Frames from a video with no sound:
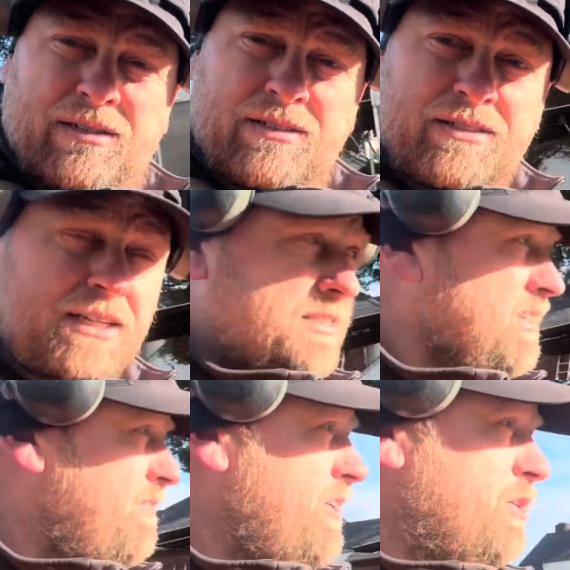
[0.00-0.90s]

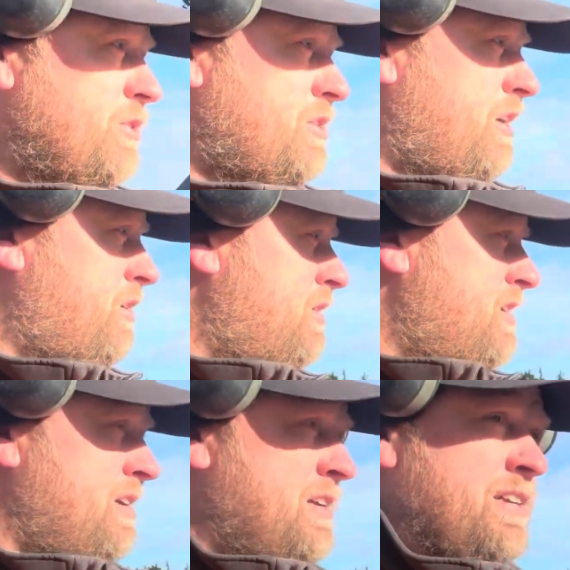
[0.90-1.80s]
sixty feet or so.
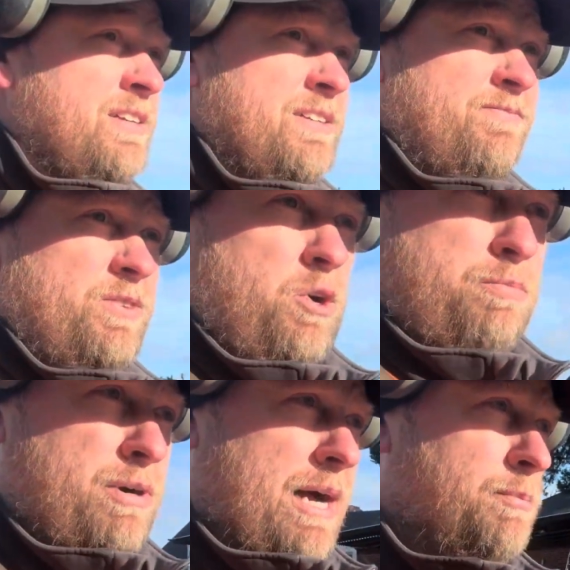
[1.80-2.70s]
No
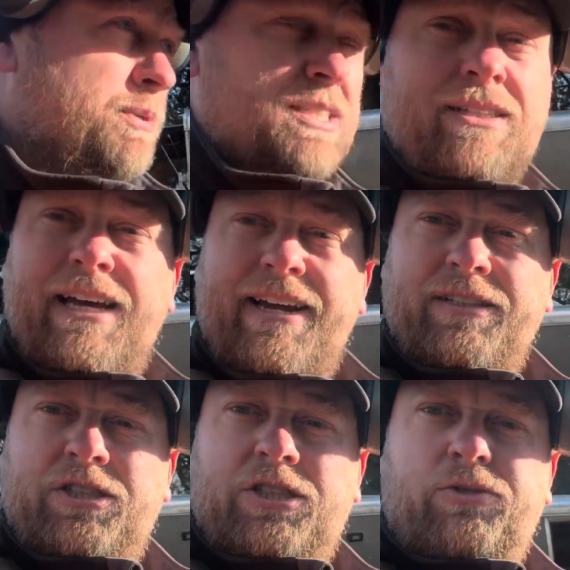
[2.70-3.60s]
problem. It's a
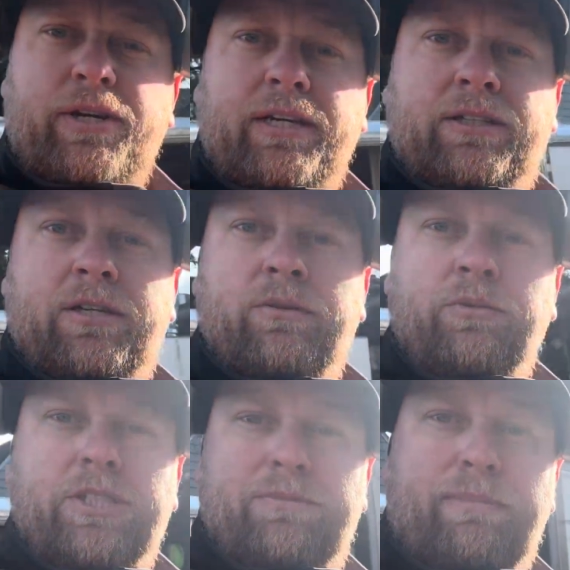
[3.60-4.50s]
dead-end street.
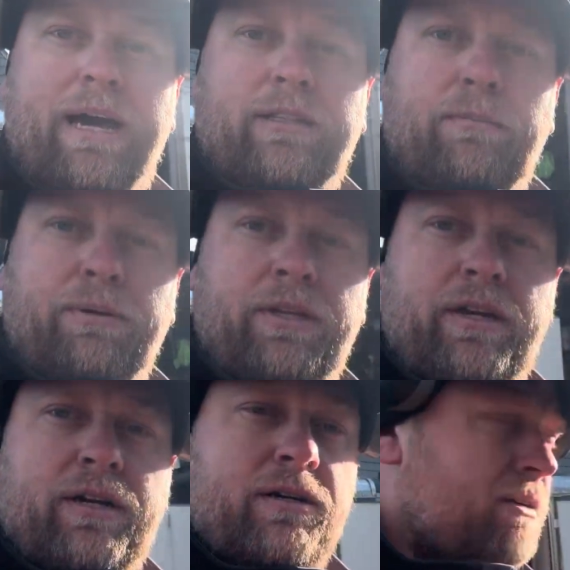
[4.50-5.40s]
We just backed up in here.